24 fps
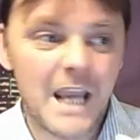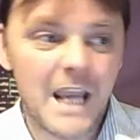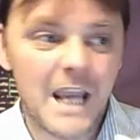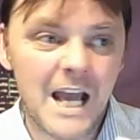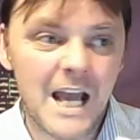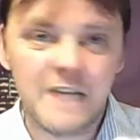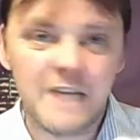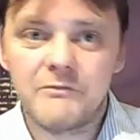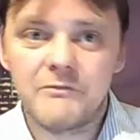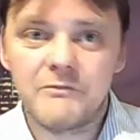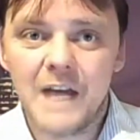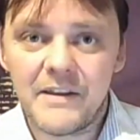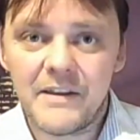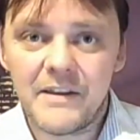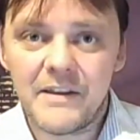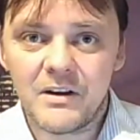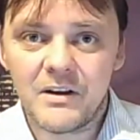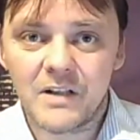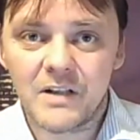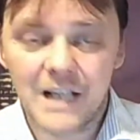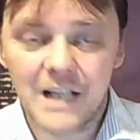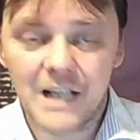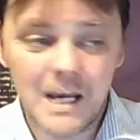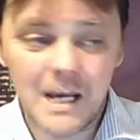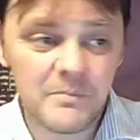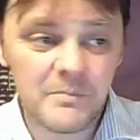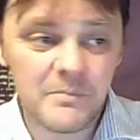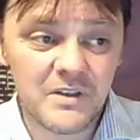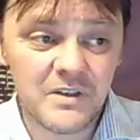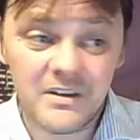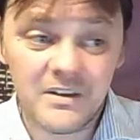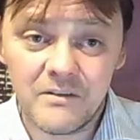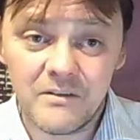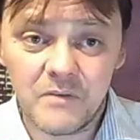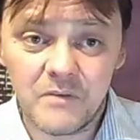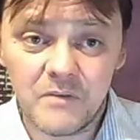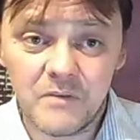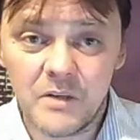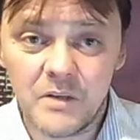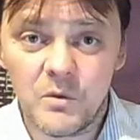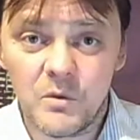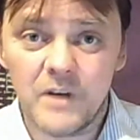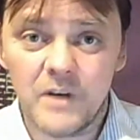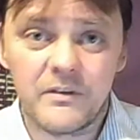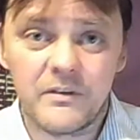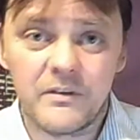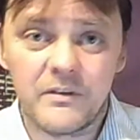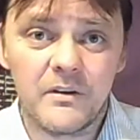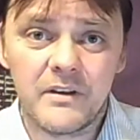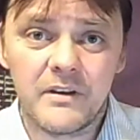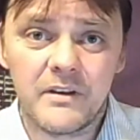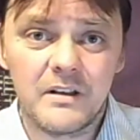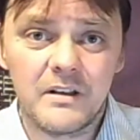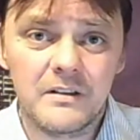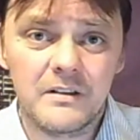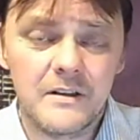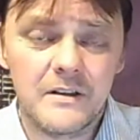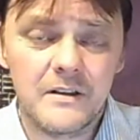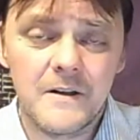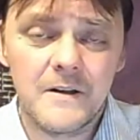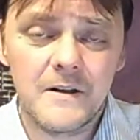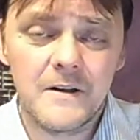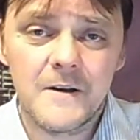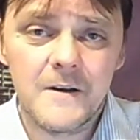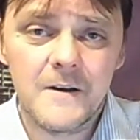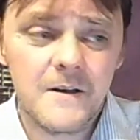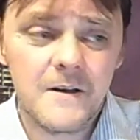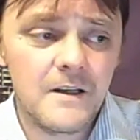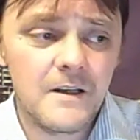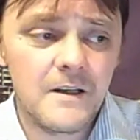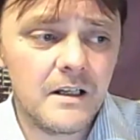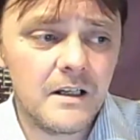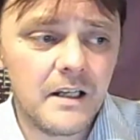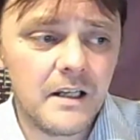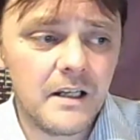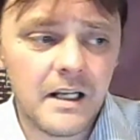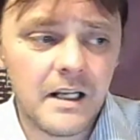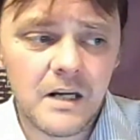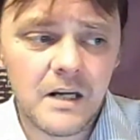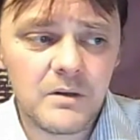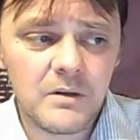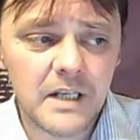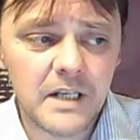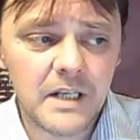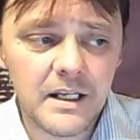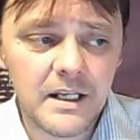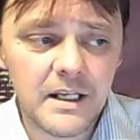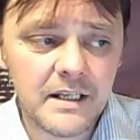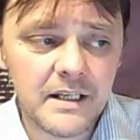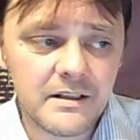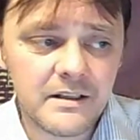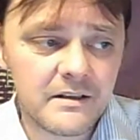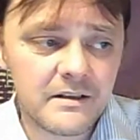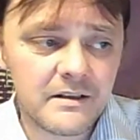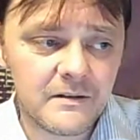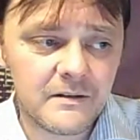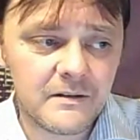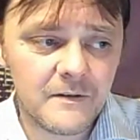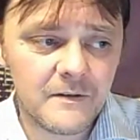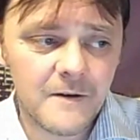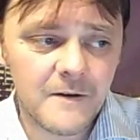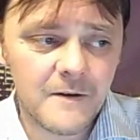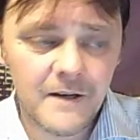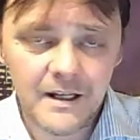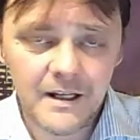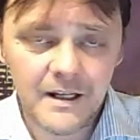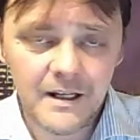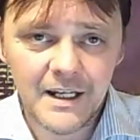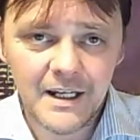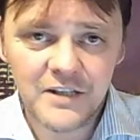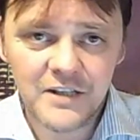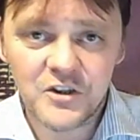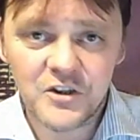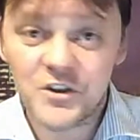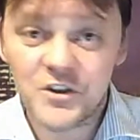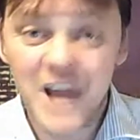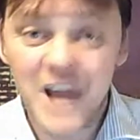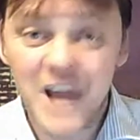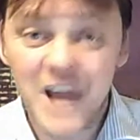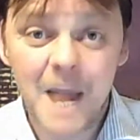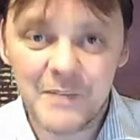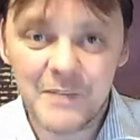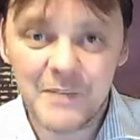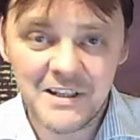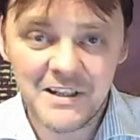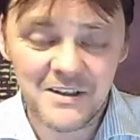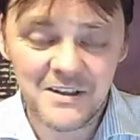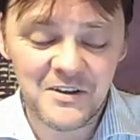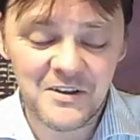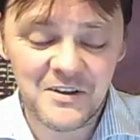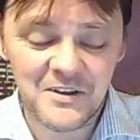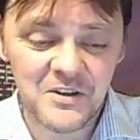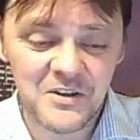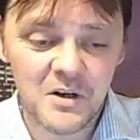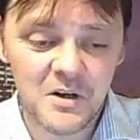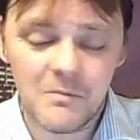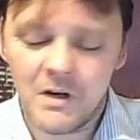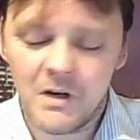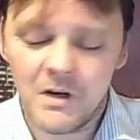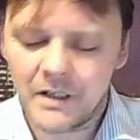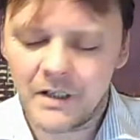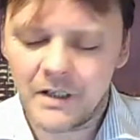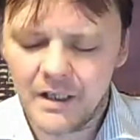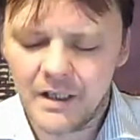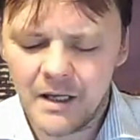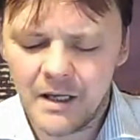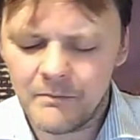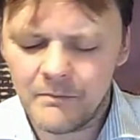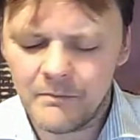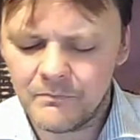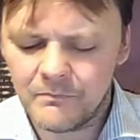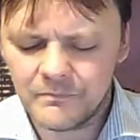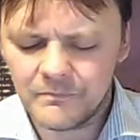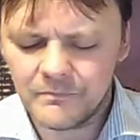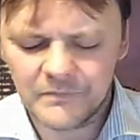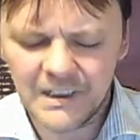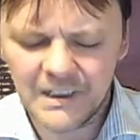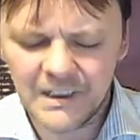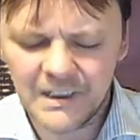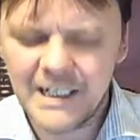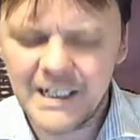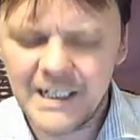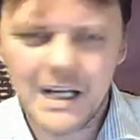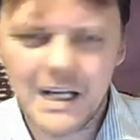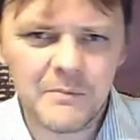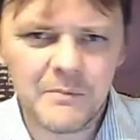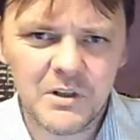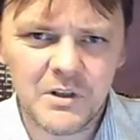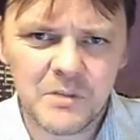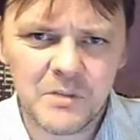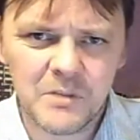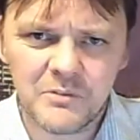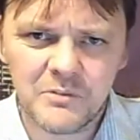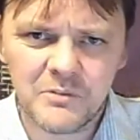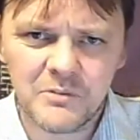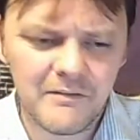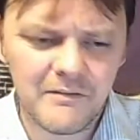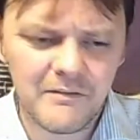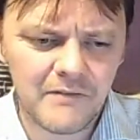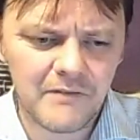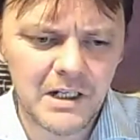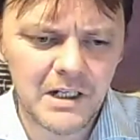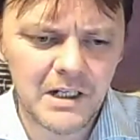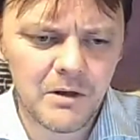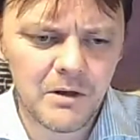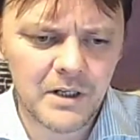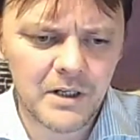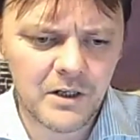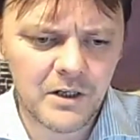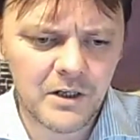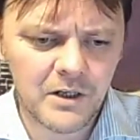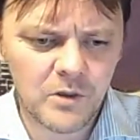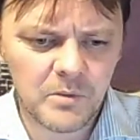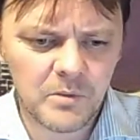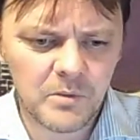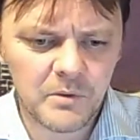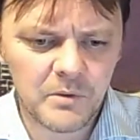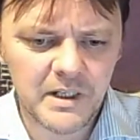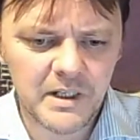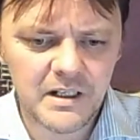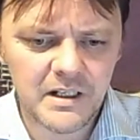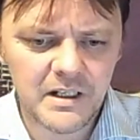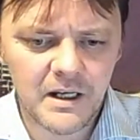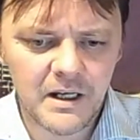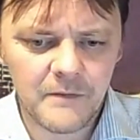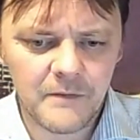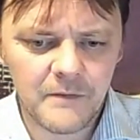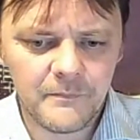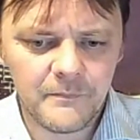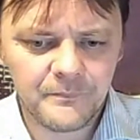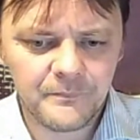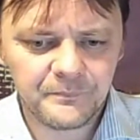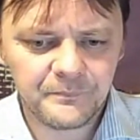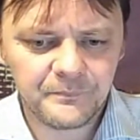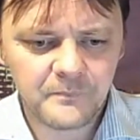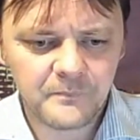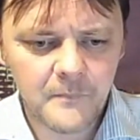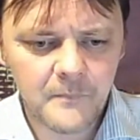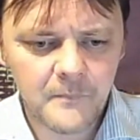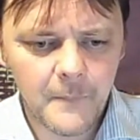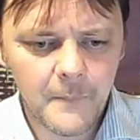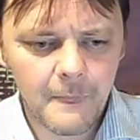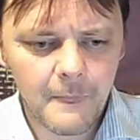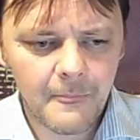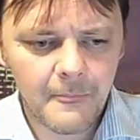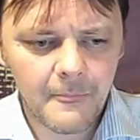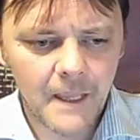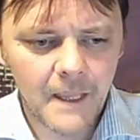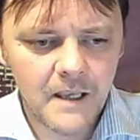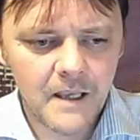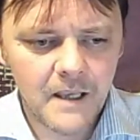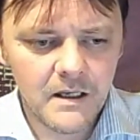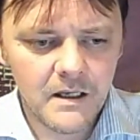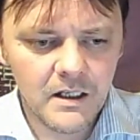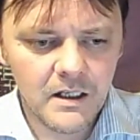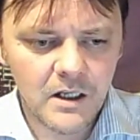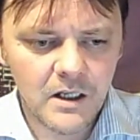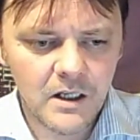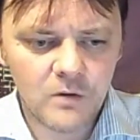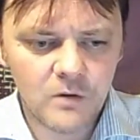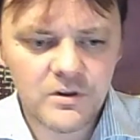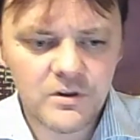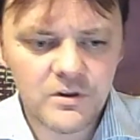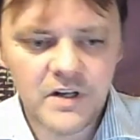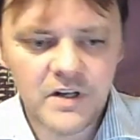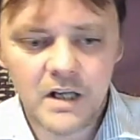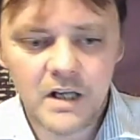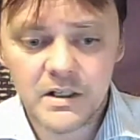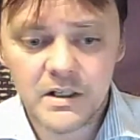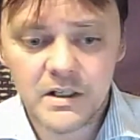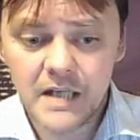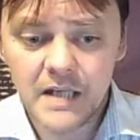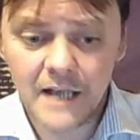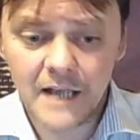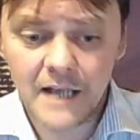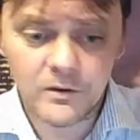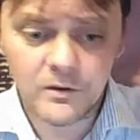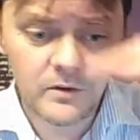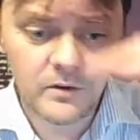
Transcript: And if Raytheon collapses, you're worth nothing. It's a sham. It is the stock market. Lee Camp did a brilliant video on it a couple of weeks ago. Go on silence.